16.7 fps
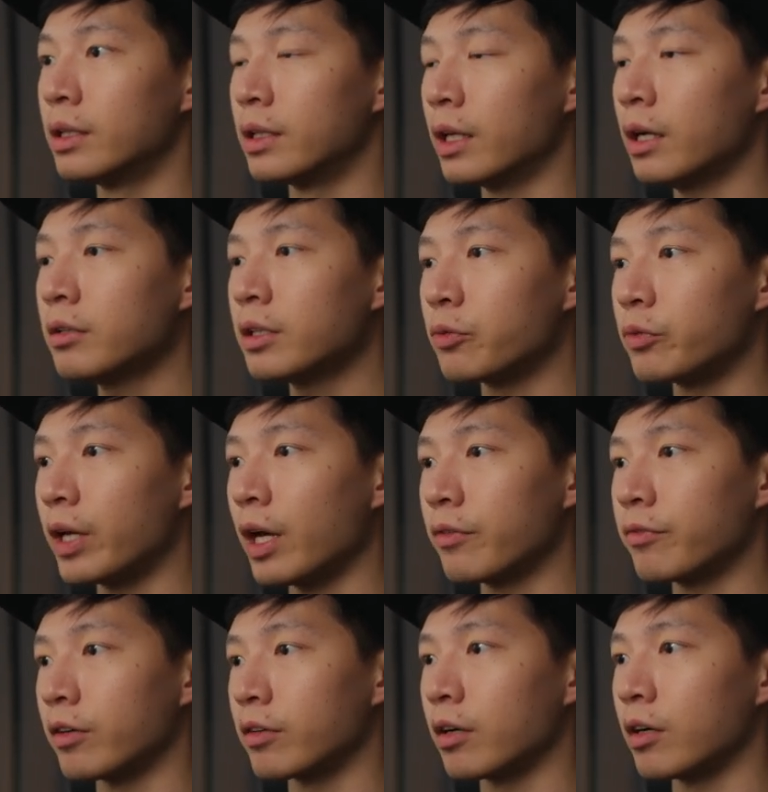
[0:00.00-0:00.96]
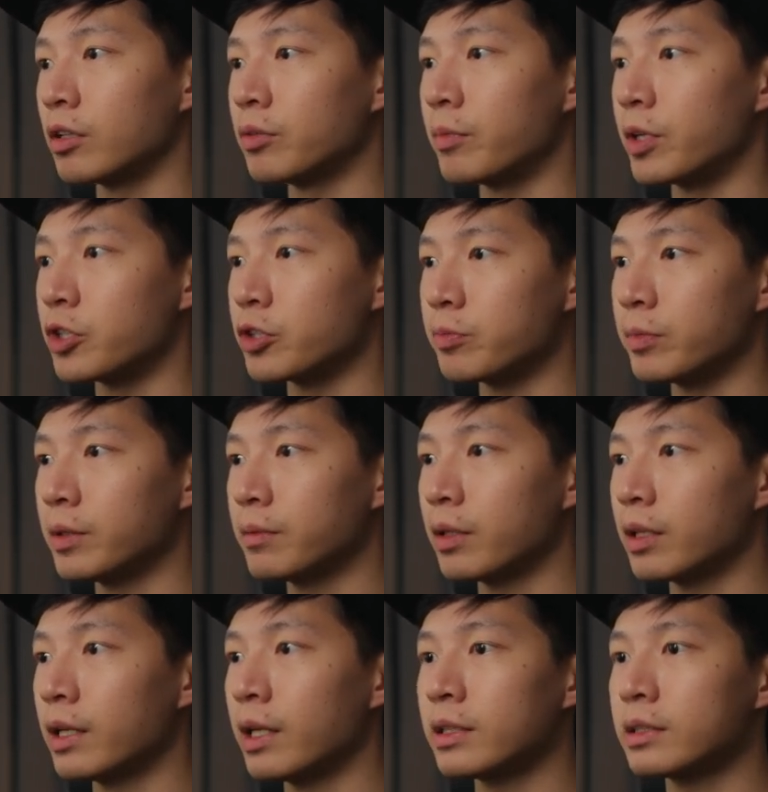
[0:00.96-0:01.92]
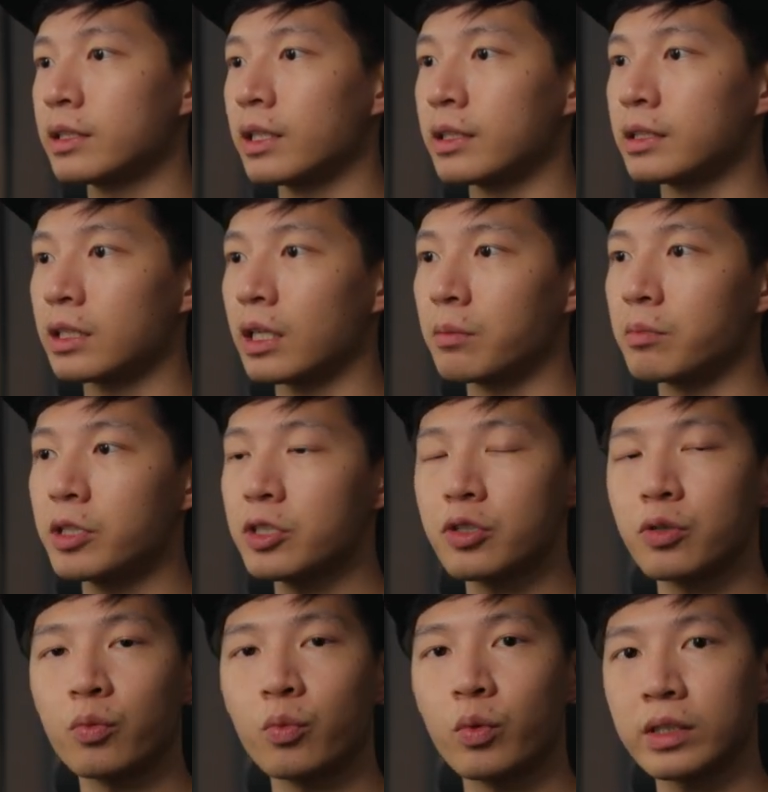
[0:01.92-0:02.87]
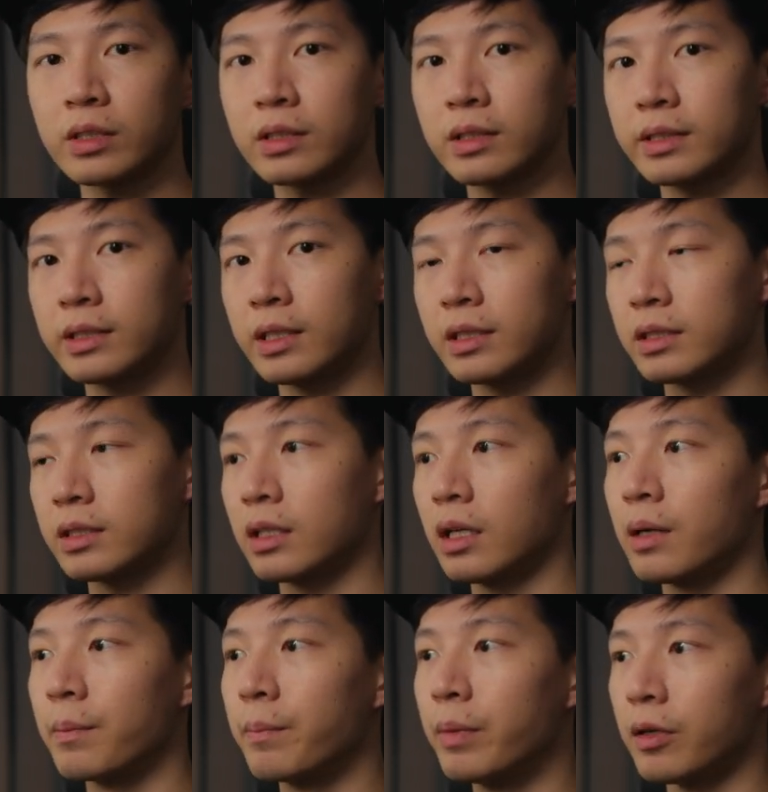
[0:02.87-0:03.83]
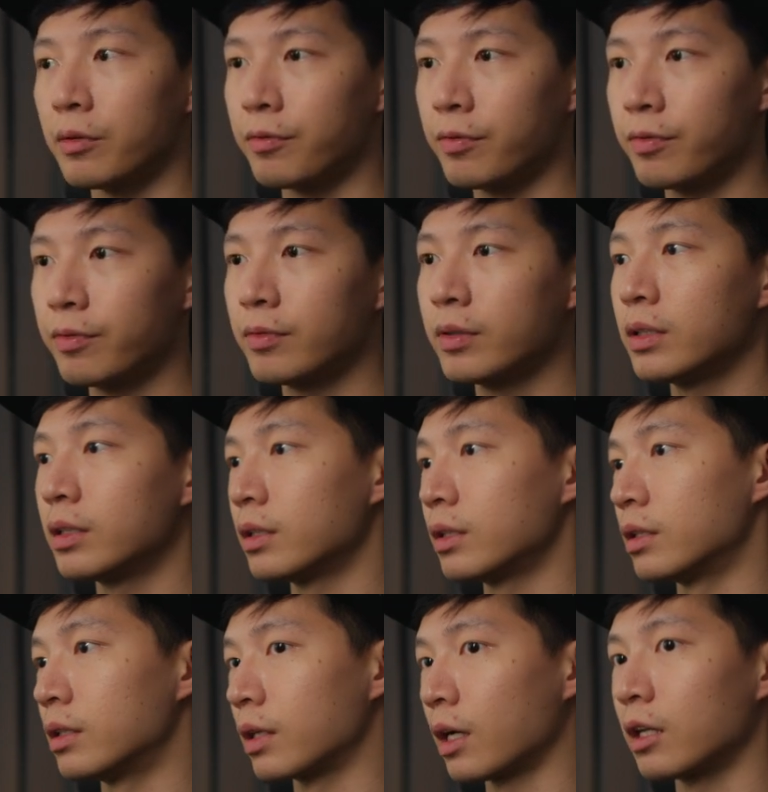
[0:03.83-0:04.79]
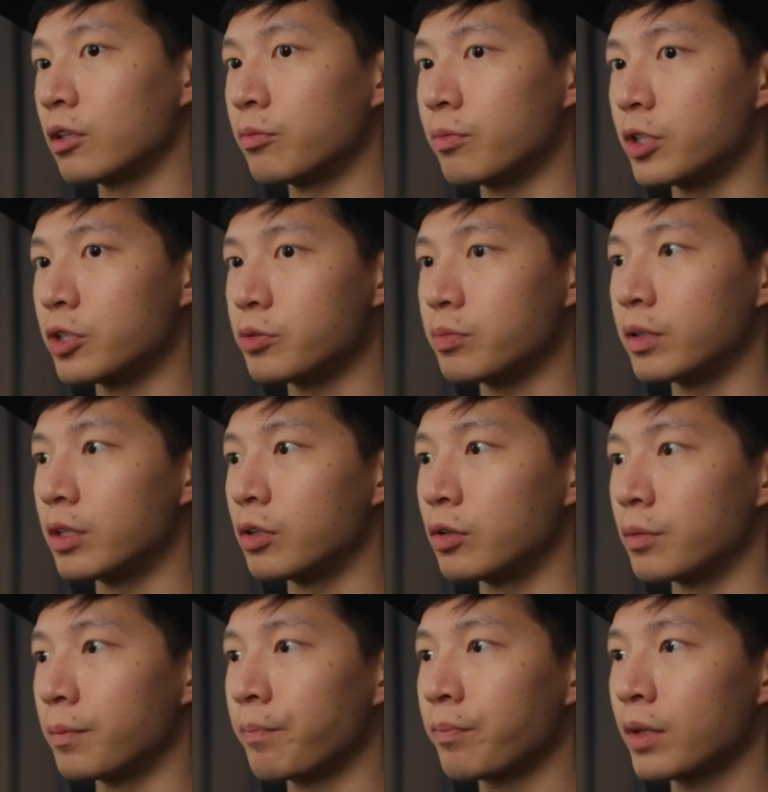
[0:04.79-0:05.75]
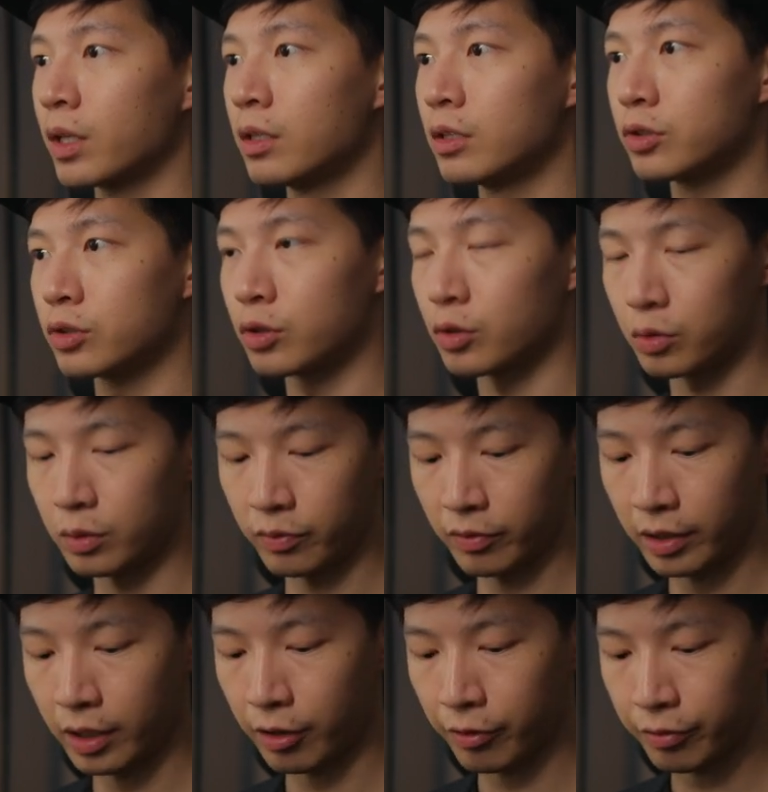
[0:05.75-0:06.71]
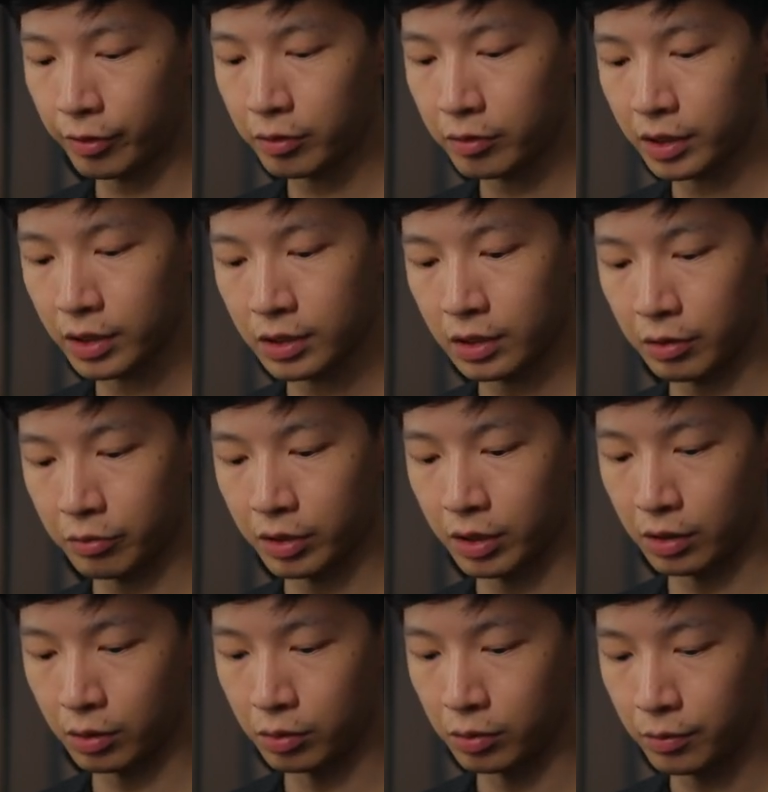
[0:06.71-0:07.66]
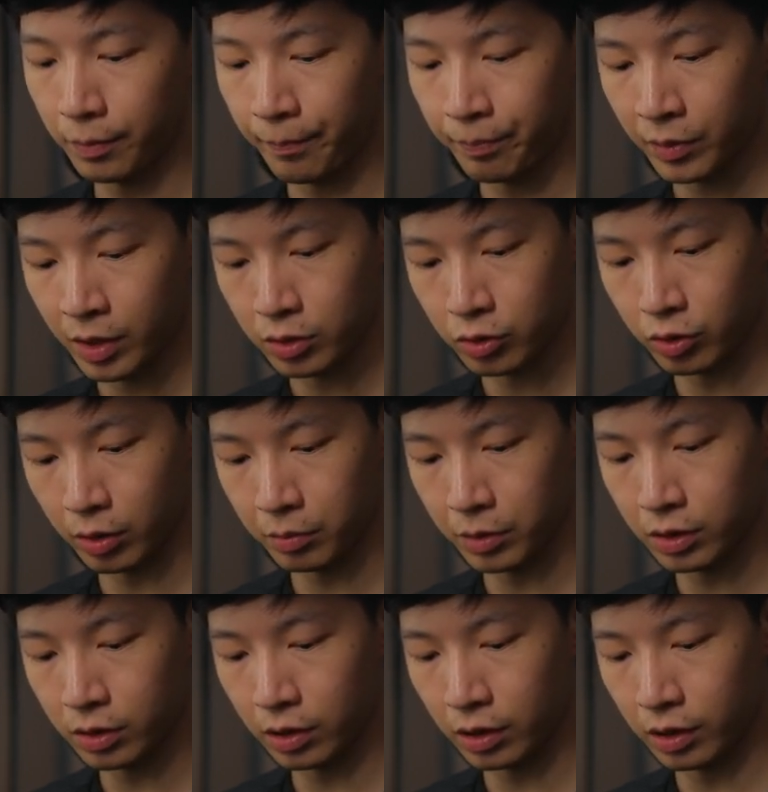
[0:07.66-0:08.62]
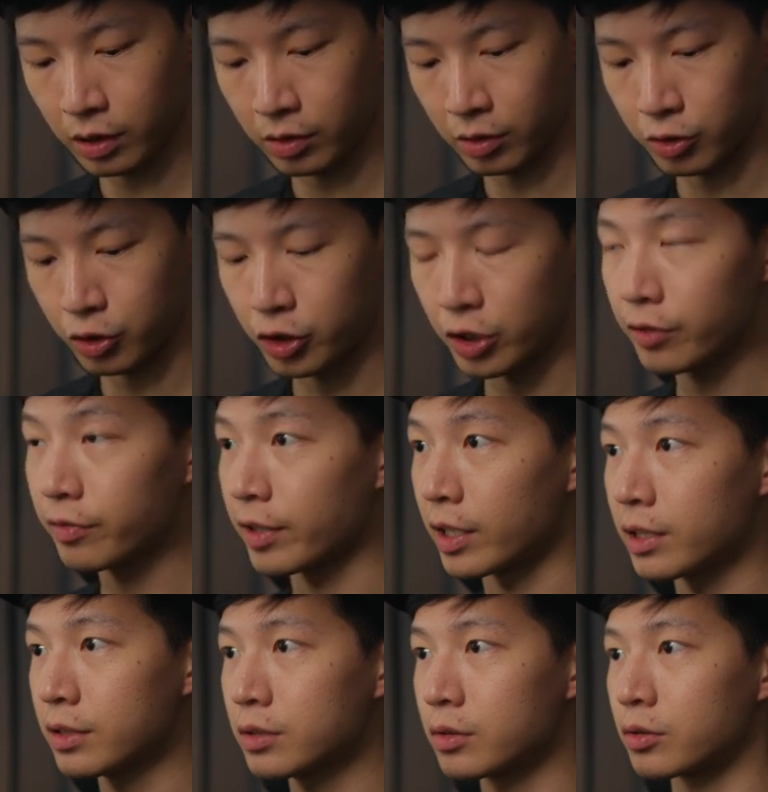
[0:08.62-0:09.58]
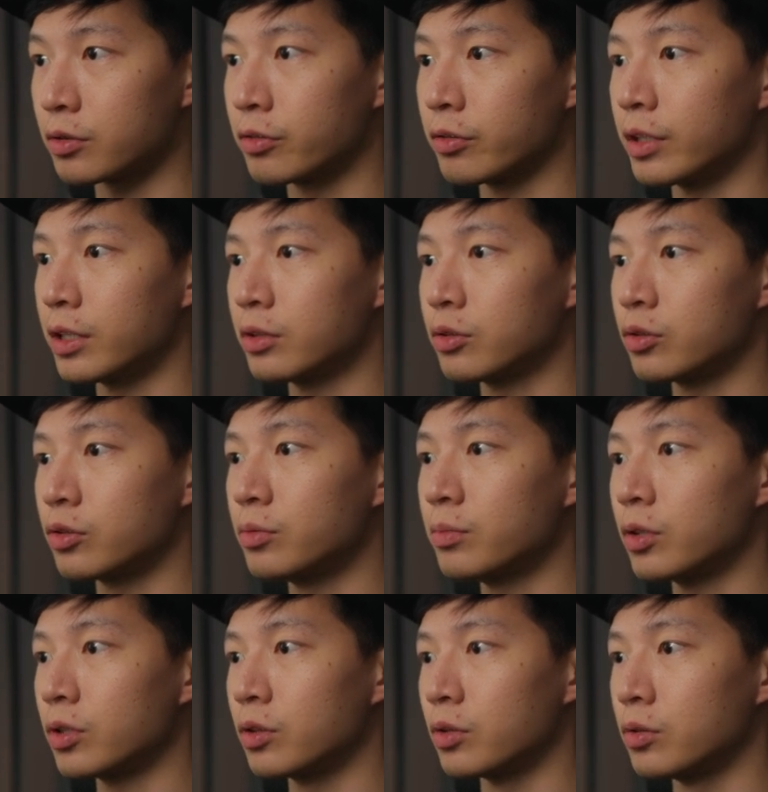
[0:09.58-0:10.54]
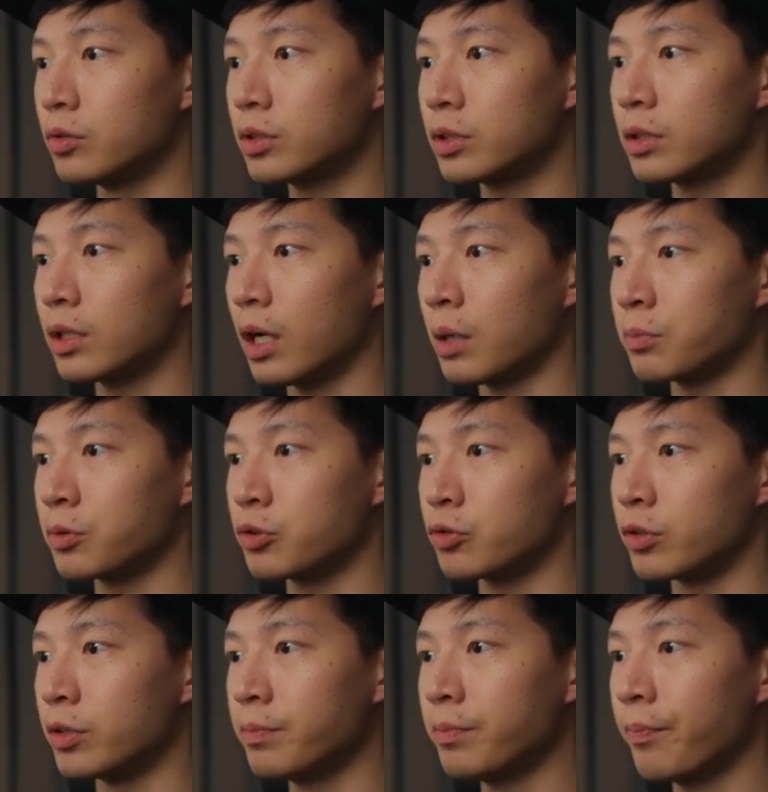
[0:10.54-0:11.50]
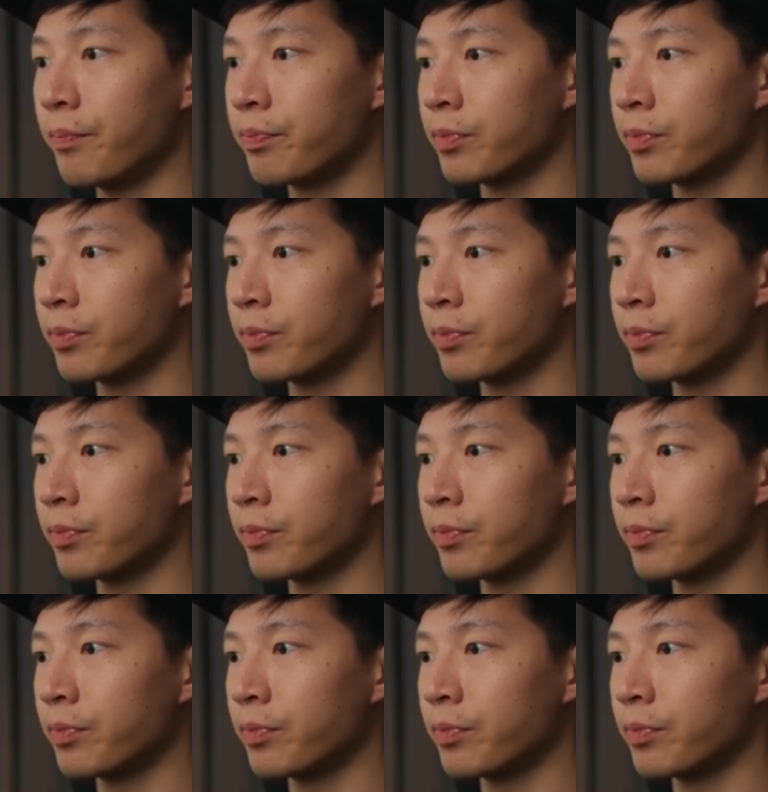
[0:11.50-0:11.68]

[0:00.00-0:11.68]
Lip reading: Now that we have our color management, let's establish what sits above the color management node. So there are a few things that we can do. So I'm going to click on Shift S to create two more nodes upstream,